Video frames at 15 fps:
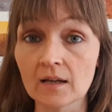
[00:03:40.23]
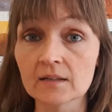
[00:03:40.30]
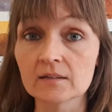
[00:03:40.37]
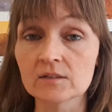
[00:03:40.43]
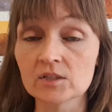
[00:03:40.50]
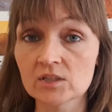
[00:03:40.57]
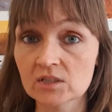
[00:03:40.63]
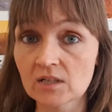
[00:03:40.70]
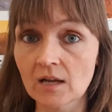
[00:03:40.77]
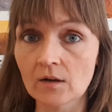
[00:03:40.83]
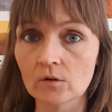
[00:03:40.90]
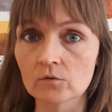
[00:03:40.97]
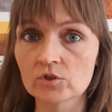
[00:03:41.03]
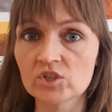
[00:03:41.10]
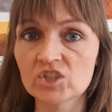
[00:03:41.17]
and
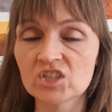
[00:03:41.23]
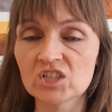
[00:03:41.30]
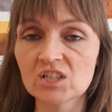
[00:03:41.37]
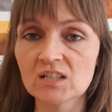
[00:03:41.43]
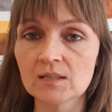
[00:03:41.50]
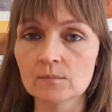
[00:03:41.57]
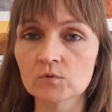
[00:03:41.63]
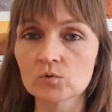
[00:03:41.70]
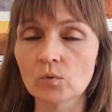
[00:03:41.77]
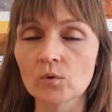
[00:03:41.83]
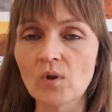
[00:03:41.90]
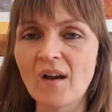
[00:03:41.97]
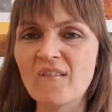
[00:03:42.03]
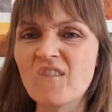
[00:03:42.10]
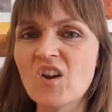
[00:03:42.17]
shadow schemes, where
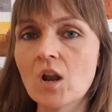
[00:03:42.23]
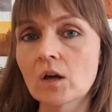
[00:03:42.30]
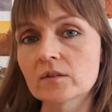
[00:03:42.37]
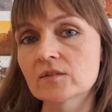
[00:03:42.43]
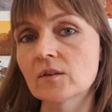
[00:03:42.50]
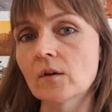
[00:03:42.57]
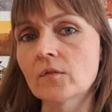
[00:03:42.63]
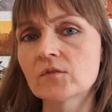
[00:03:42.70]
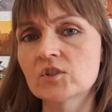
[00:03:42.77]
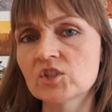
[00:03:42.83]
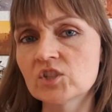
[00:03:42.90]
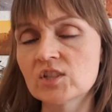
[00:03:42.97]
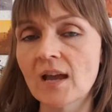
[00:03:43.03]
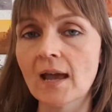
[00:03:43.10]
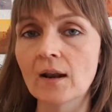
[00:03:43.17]
you have lots of
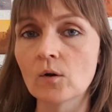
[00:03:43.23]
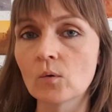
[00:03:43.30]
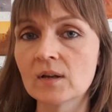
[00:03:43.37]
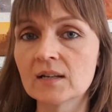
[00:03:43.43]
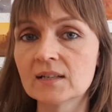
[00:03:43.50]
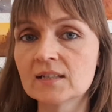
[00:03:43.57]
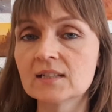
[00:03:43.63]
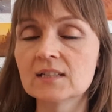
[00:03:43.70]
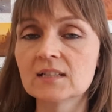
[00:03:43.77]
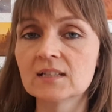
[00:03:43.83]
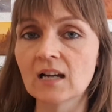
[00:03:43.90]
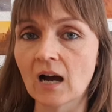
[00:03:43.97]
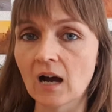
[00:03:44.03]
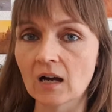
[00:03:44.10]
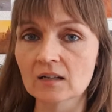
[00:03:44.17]
shadow and
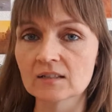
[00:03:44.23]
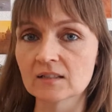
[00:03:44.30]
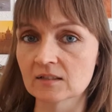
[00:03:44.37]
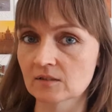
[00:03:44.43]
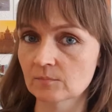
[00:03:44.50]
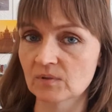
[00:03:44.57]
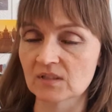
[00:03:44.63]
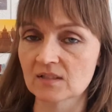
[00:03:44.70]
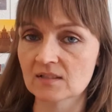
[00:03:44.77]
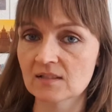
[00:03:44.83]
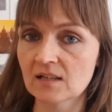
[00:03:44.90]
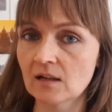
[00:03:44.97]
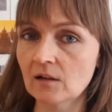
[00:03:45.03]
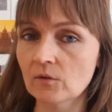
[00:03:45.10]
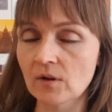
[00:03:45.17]
darkness, but
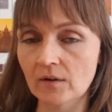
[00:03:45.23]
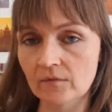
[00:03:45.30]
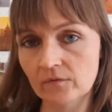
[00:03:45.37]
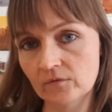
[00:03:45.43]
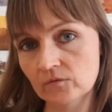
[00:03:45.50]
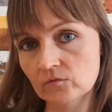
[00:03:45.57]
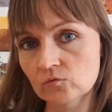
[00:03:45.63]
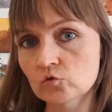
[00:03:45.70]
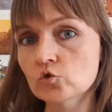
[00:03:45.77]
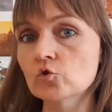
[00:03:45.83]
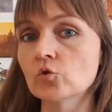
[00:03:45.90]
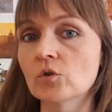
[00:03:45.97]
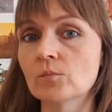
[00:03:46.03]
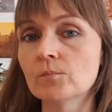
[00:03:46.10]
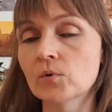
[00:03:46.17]
still you have
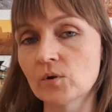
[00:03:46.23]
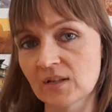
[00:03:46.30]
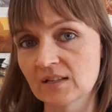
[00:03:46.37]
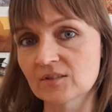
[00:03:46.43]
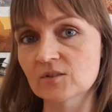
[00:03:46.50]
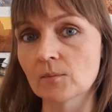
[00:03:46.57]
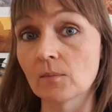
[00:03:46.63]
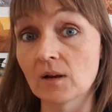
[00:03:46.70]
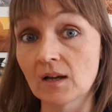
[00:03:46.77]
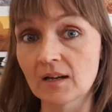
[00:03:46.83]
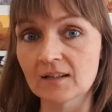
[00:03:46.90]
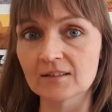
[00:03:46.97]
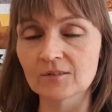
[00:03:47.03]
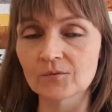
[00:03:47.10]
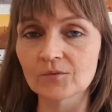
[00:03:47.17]
to put in some
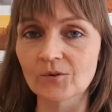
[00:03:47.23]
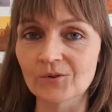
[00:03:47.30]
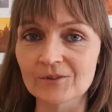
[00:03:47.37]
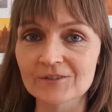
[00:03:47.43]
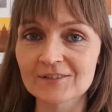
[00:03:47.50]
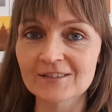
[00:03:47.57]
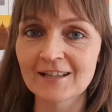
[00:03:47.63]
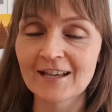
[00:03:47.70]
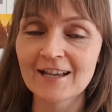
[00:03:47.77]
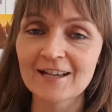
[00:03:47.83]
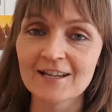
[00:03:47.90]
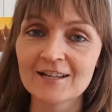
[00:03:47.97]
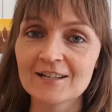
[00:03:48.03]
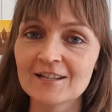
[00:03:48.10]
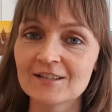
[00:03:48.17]
light, of course.
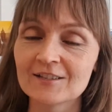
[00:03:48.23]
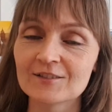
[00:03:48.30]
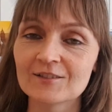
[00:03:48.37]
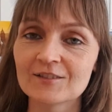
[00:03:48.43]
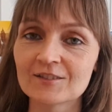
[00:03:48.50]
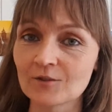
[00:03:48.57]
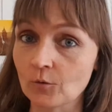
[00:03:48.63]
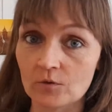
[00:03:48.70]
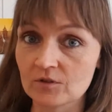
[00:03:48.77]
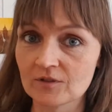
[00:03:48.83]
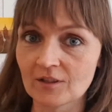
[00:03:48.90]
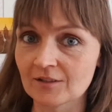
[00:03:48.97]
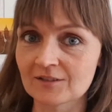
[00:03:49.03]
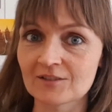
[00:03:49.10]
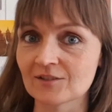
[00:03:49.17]
So it's
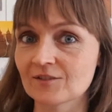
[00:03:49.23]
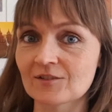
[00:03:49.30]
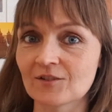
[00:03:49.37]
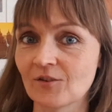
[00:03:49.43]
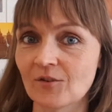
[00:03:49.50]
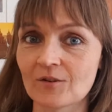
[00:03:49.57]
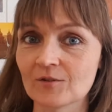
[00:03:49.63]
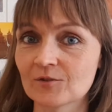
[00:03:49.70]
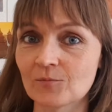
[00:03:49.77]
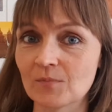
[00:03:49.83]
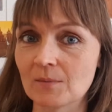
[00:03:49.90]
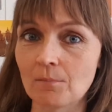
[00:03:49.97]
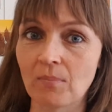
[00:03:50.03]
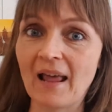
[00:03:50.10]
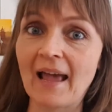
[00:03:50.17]
not just going to
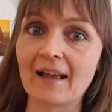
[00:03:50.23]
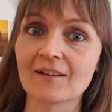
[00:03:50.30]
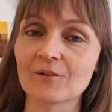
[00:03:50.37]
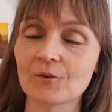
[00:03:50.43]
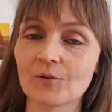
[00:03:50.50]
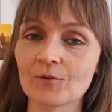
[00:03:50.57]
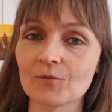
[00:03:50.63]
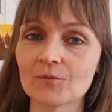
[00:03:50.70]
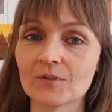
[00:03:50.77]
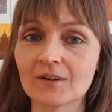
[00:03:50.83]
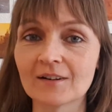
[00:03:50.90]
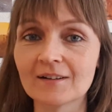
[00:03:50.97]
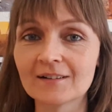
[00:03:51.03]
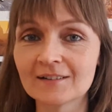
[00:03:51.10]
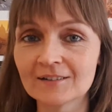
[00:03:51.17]
be black all over
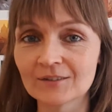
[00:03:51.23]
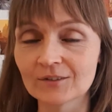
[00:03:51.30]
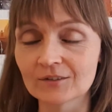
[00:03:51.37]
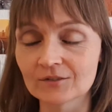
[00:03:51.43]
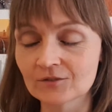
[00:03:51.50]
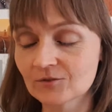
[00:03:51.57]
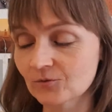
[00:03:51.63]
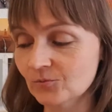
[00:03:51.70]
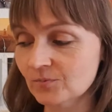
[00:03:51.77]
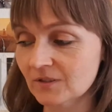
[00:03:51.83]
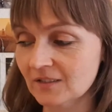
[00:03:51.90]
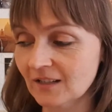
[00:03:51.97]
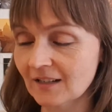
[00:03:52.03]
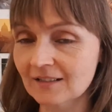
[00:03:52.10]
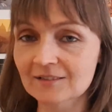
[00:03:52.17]
or super
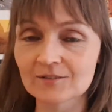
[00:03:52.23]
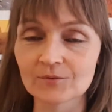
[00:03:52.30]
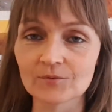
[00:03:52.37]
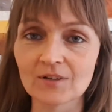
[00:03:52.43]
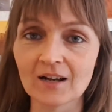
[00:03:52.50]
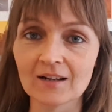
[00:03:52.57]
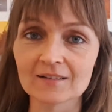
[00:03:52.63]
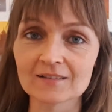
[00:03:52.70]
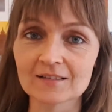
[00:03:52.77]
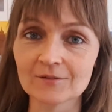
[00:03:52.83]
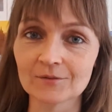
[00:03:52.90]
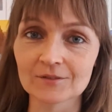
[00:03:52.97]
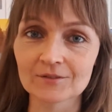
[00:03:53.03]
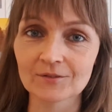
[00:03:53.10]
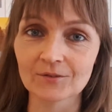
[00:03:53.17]
dark, so you can't see
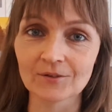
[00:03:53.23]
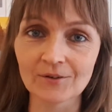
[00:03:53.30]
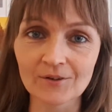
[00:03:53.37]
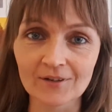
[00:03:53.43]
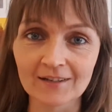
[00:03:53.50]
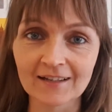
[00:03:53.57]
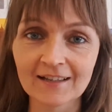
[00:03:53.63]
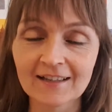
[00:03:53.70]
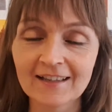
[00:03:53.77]
what's going on.